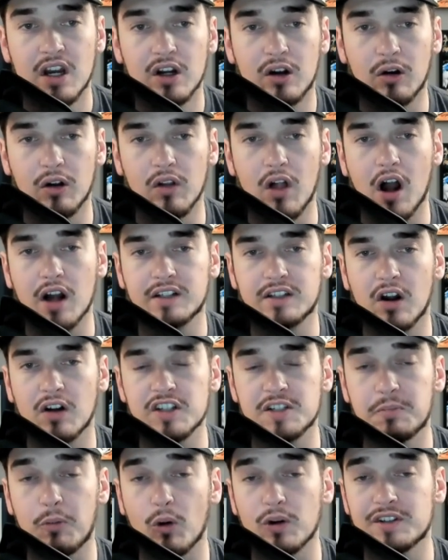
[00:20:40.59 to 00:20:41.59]
Go to Locked On
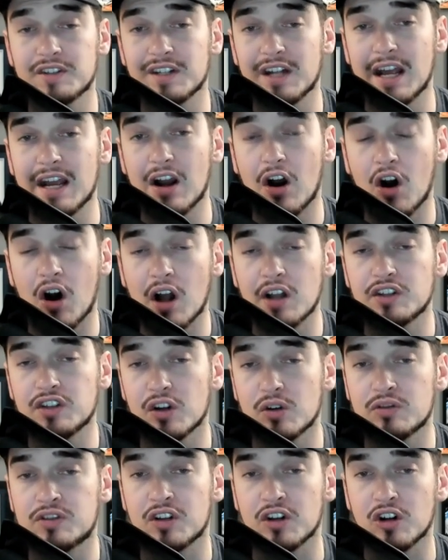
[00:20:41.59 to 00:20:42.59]
Sports Today on
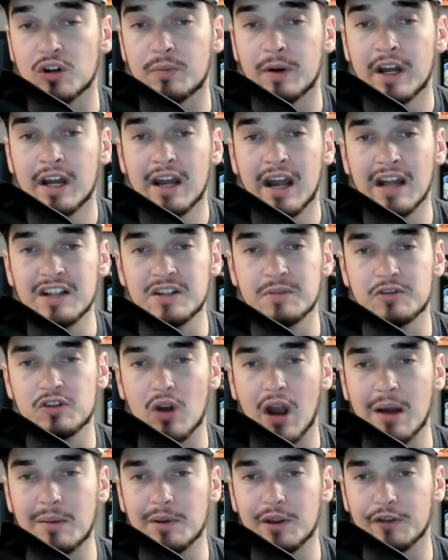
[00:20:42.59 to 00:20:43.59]
YouTube and
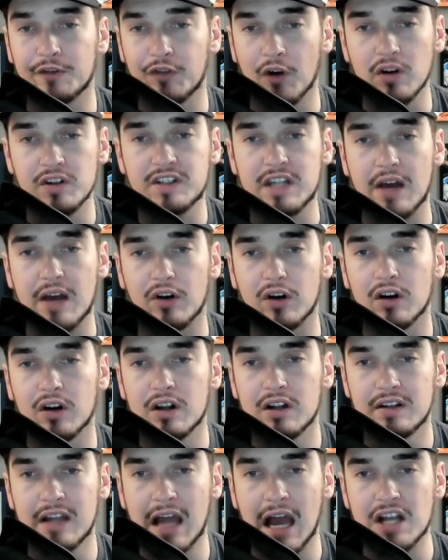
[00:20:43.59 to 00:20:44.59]
subscribe to the first ever
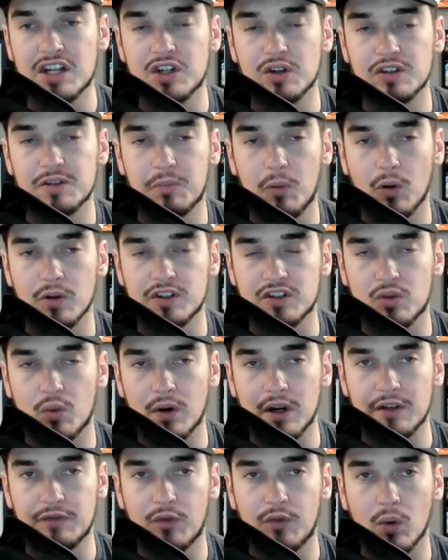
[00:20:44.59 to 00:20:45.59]
national sports
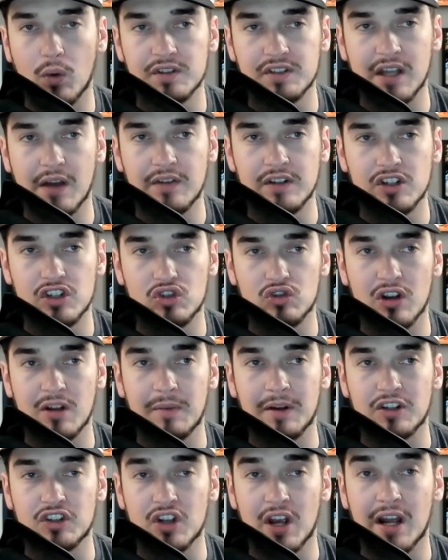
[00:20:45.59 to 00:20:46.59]
24/7
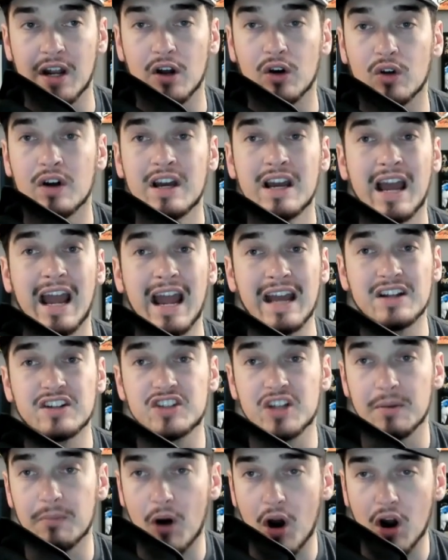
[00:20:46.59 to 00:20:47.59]
streaming channel. And
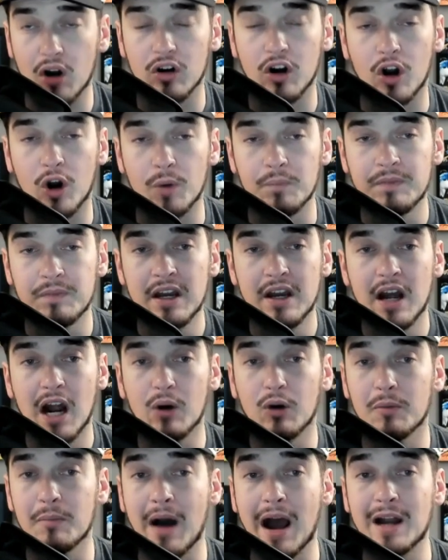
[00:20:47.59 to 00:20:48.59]
tomorrow,
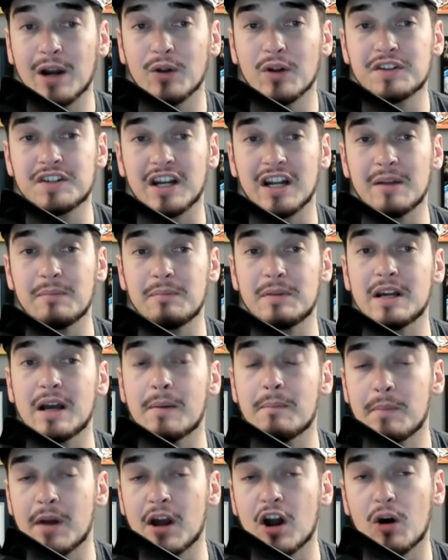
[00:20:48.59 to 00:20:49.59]
a reminder that's going to be a
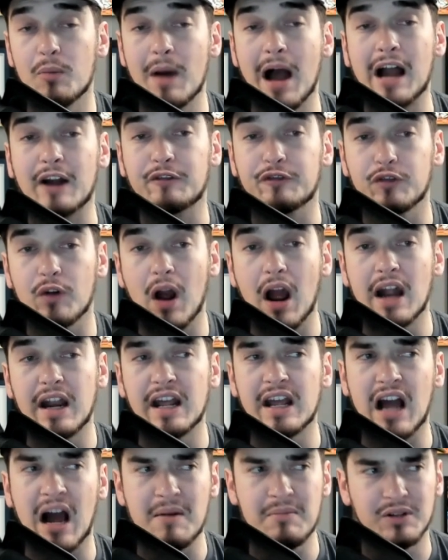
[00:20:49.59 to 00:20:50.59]
Mailbag
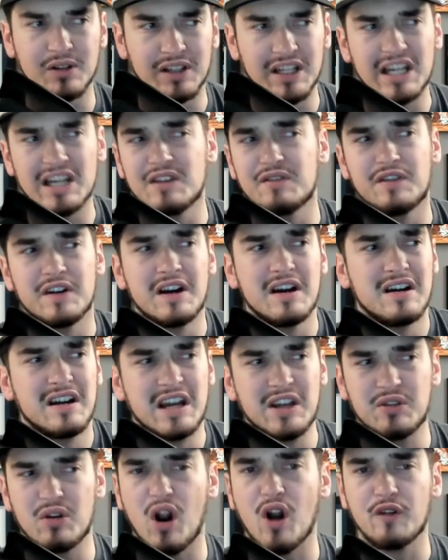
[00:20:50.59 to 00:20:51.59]
Friday, I believe,
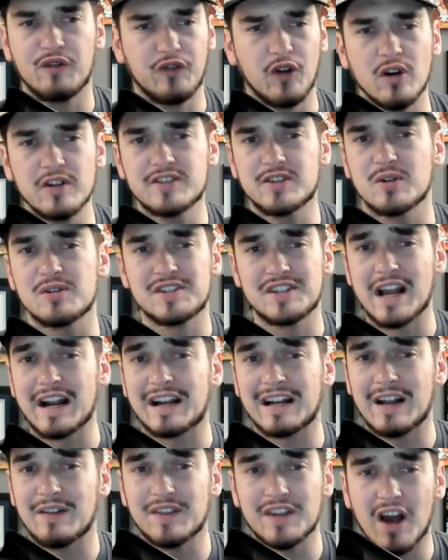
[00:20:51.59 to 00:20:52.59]
either our first or
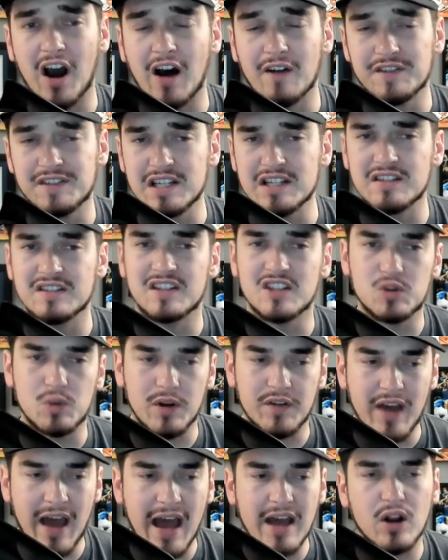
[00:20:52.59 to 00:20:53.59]
second of the offseason, since
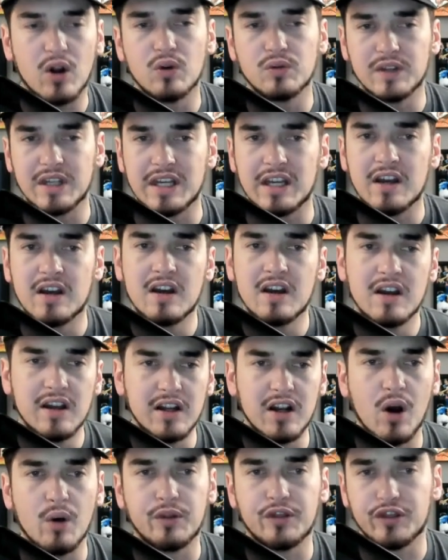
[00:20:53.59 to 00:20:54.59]
we've had only,
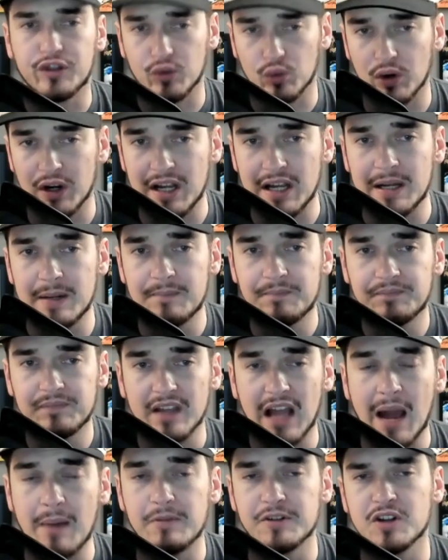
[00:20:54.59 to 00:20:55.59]
you know, 3
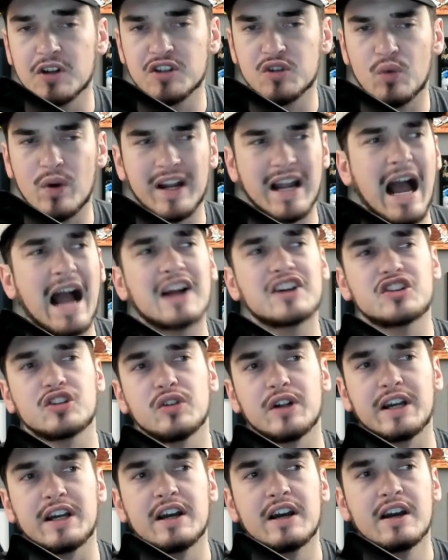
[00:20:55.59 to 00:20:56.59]
episodes a week.
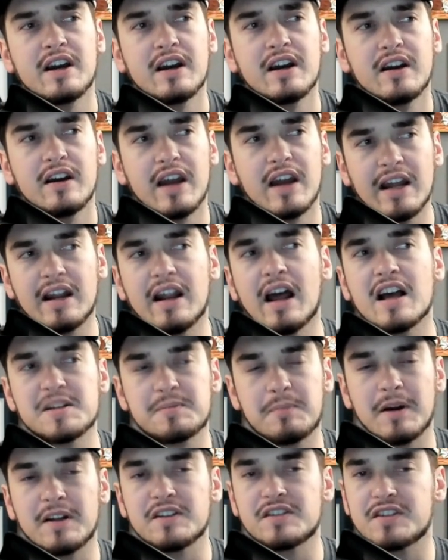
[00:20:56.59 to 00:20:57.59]
Actually, it has
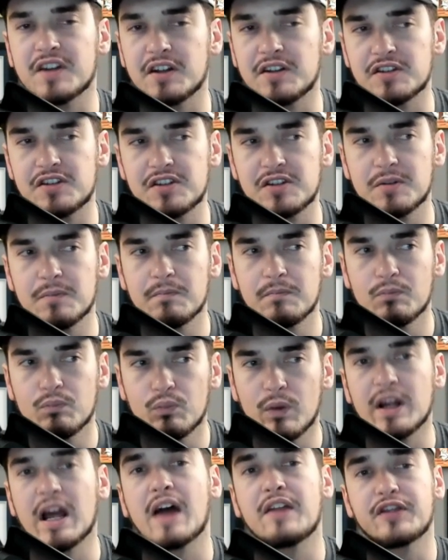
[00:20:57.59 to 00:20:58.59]
been since
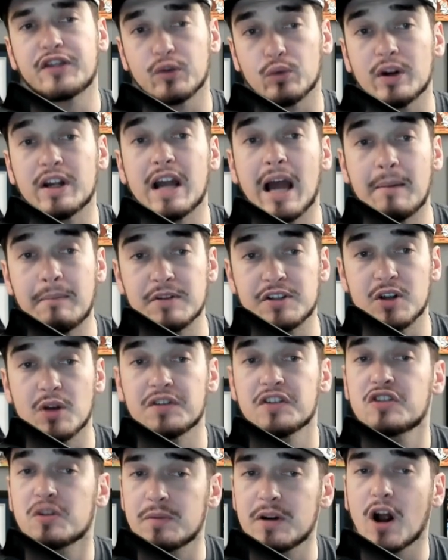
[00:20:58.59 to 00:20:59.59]
we had 3 episodes.
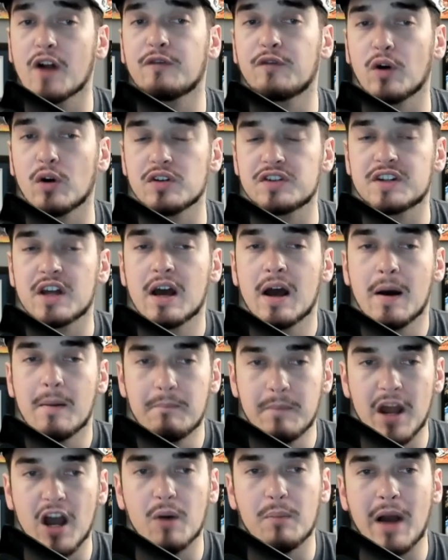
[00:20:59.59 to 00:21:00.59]
This will be our first
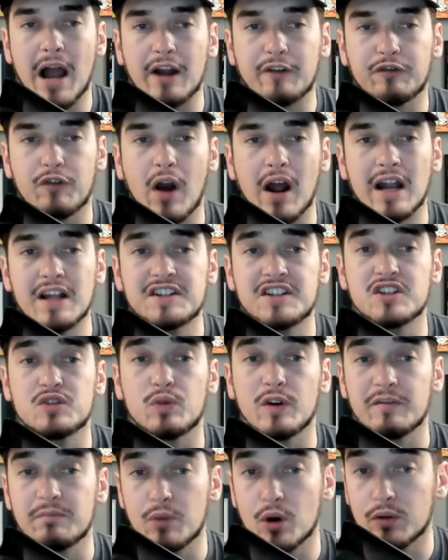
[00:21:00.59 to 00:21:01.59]
Mailbag Friday since
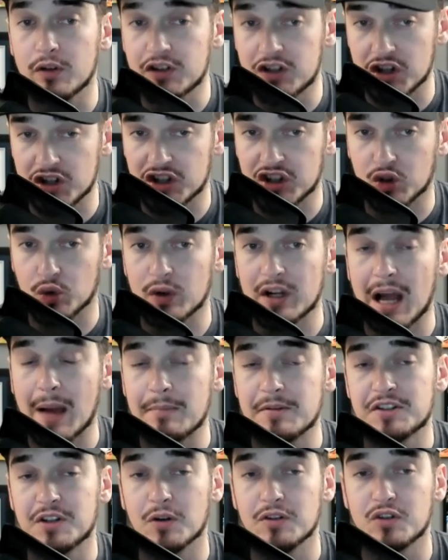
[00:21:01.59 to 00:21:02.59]
we've moved to just 3
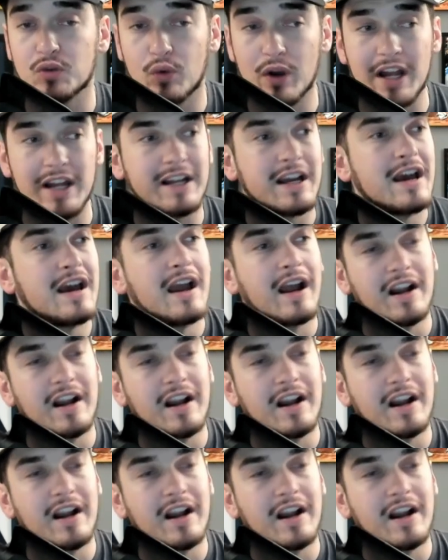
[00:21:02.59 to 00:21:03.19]
episodes a week.